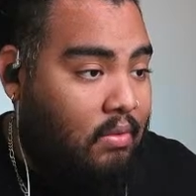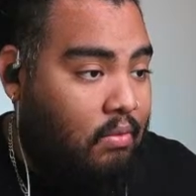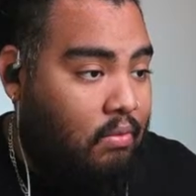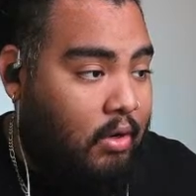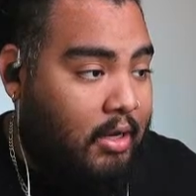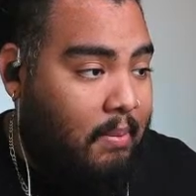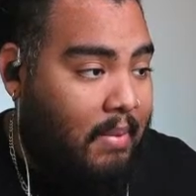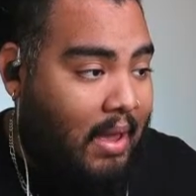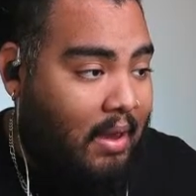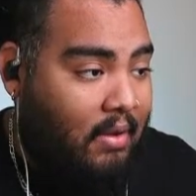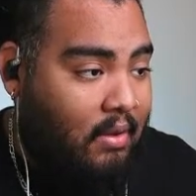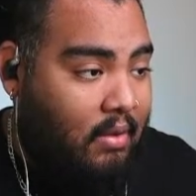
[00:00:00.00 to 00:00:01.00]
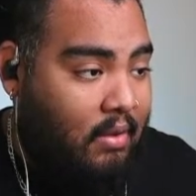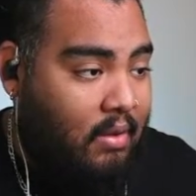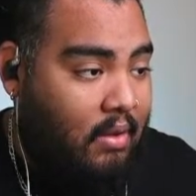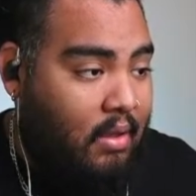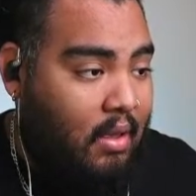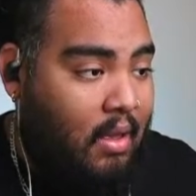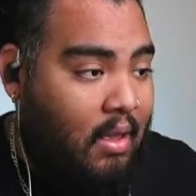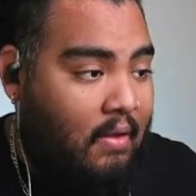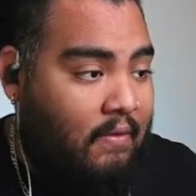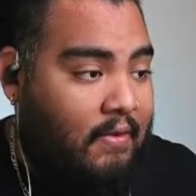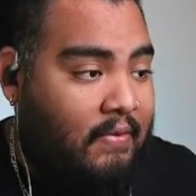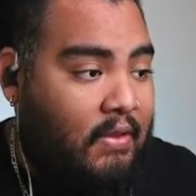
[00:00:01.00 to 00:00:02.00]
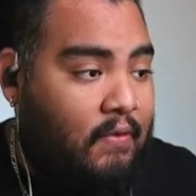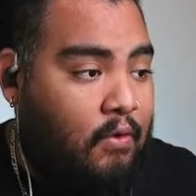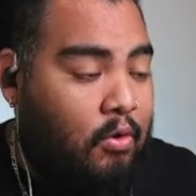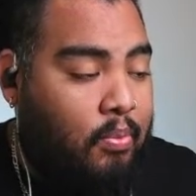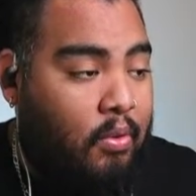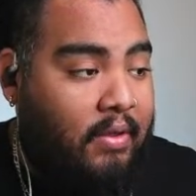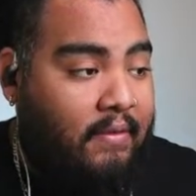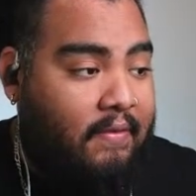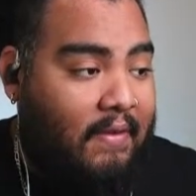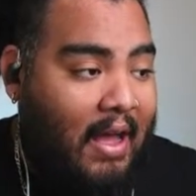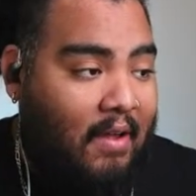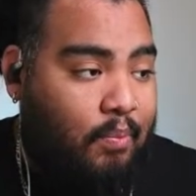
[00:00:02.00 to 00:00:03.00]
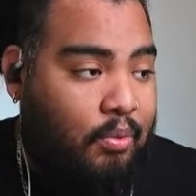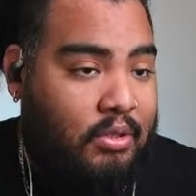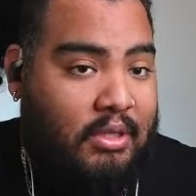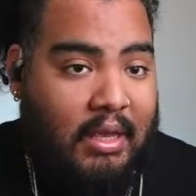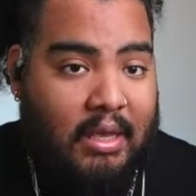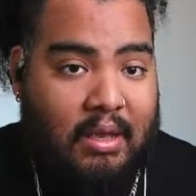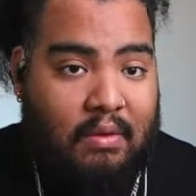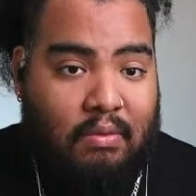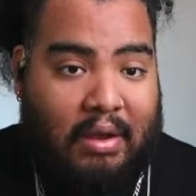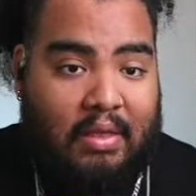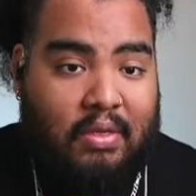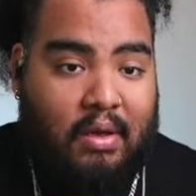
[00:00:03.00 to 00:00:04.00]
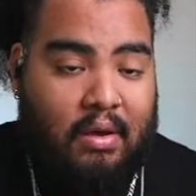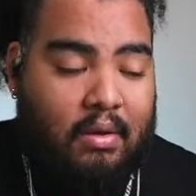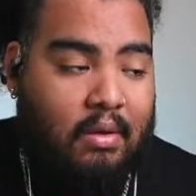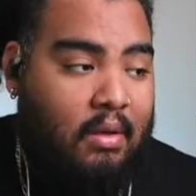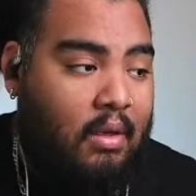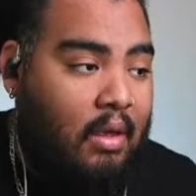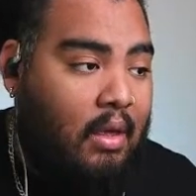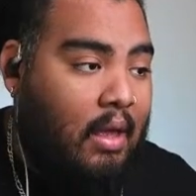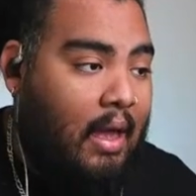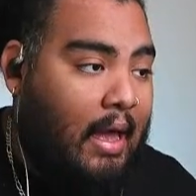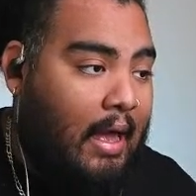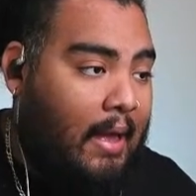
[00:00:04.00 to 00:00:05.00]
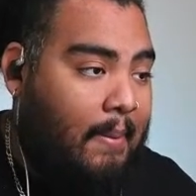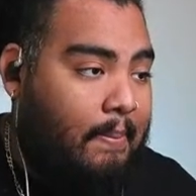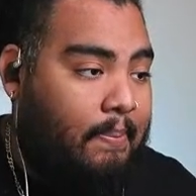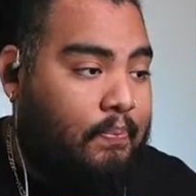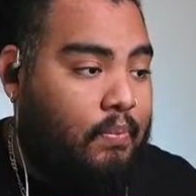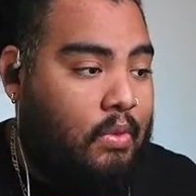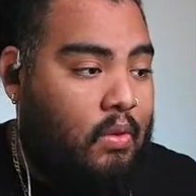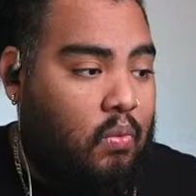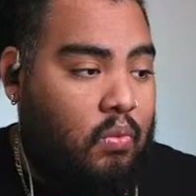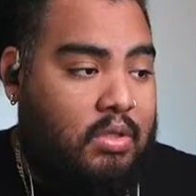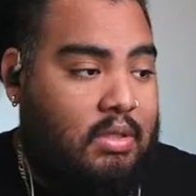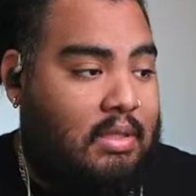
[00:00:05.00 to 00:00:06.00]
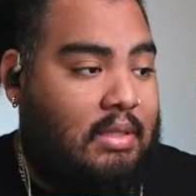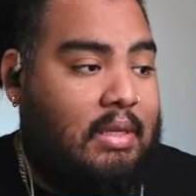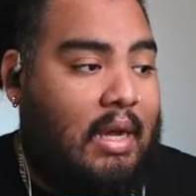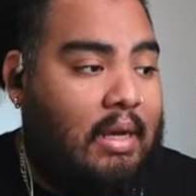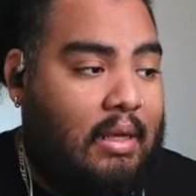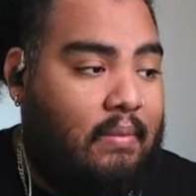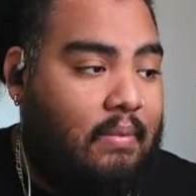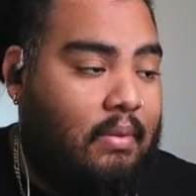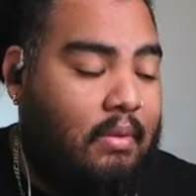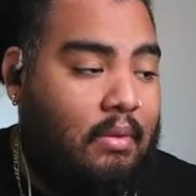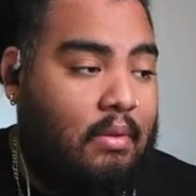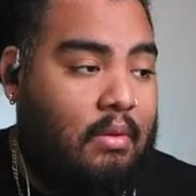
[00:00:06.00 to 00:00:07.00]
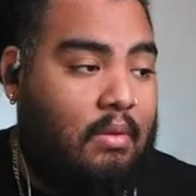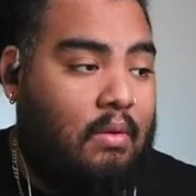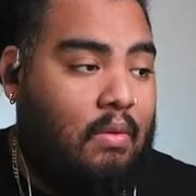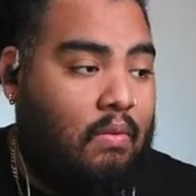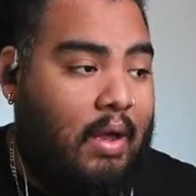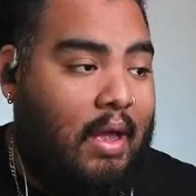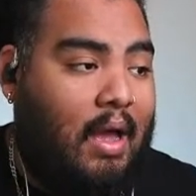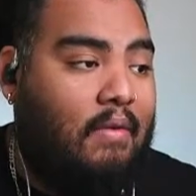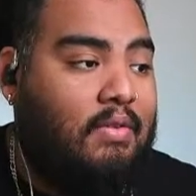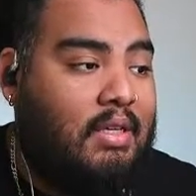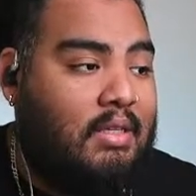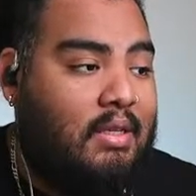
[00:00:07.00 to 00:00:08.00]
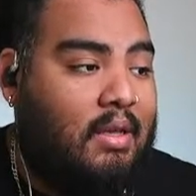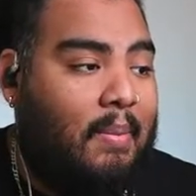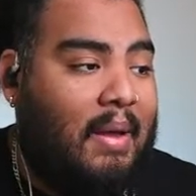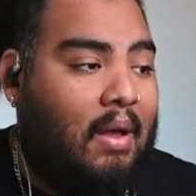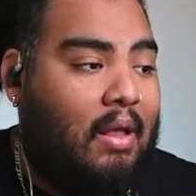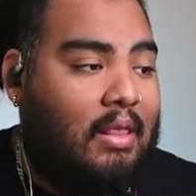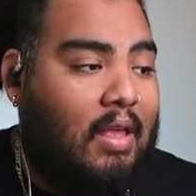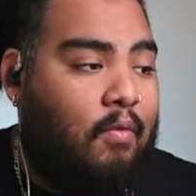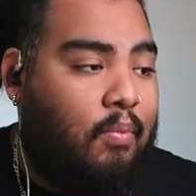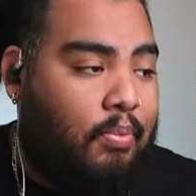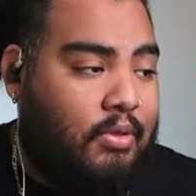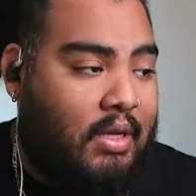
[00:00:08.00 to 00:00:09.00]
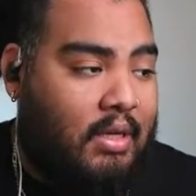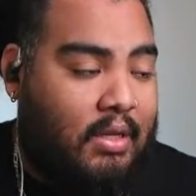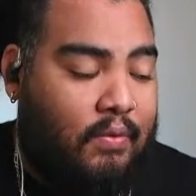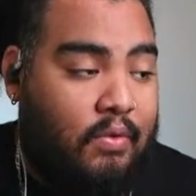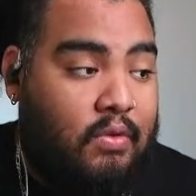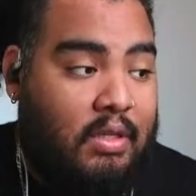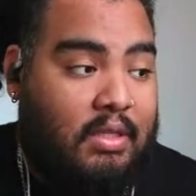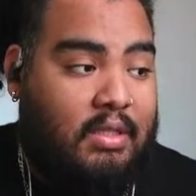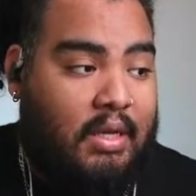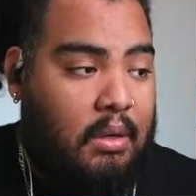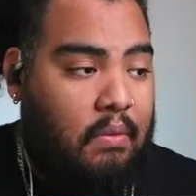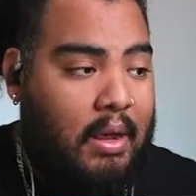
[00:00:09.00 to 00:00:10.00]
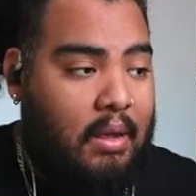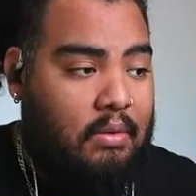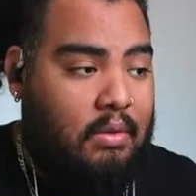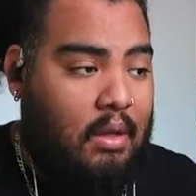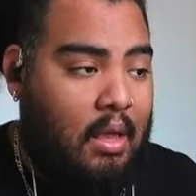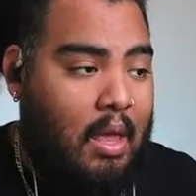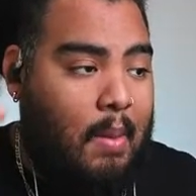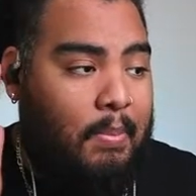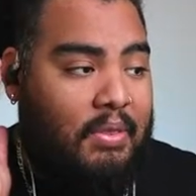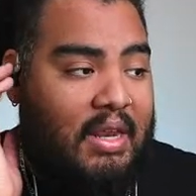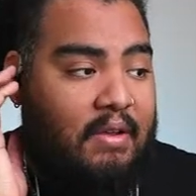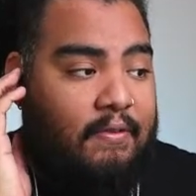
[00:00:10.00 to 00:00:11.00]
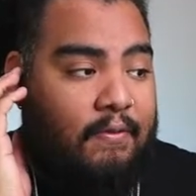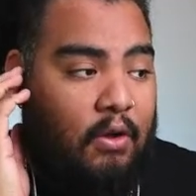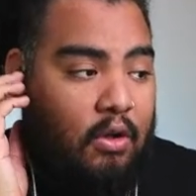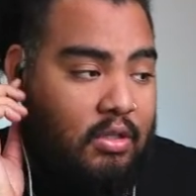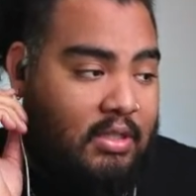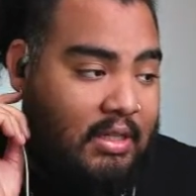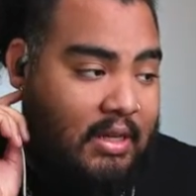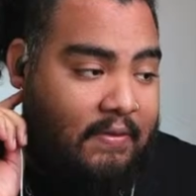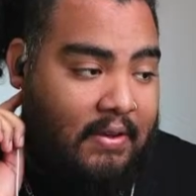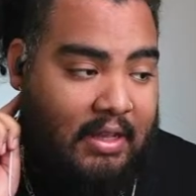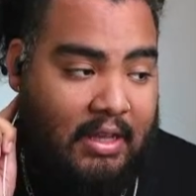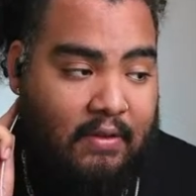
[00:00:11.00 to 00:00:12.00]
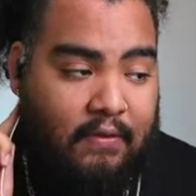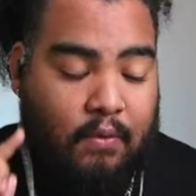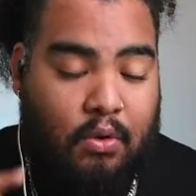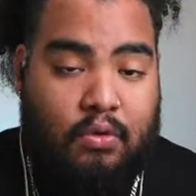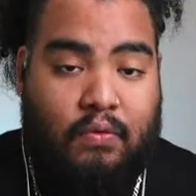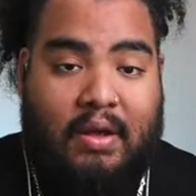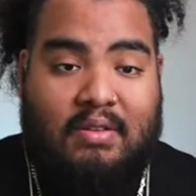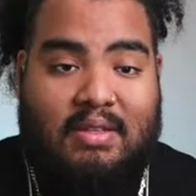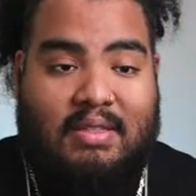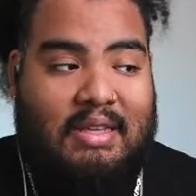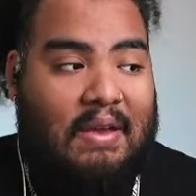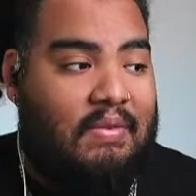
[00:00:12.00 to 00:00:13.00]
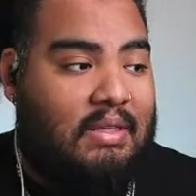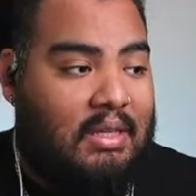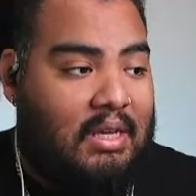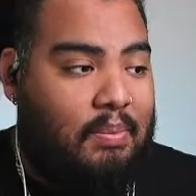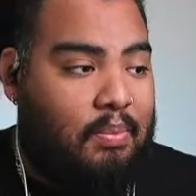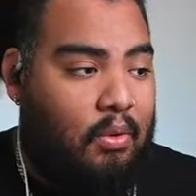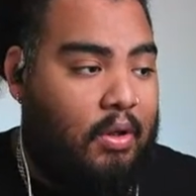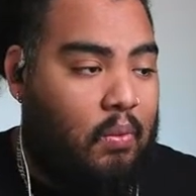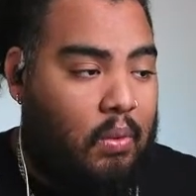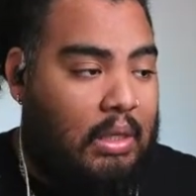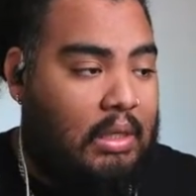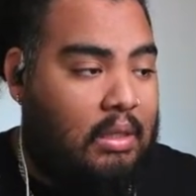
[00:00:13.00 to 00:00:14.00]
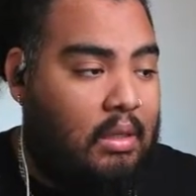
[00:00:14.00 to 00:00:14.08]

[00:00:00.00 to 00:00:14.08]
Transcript: running back, 54.5% hit right there, which is exciting, right? Obviously, it's about 11% difference in the second round, but then it falls significantly in the fourth round to 17.1.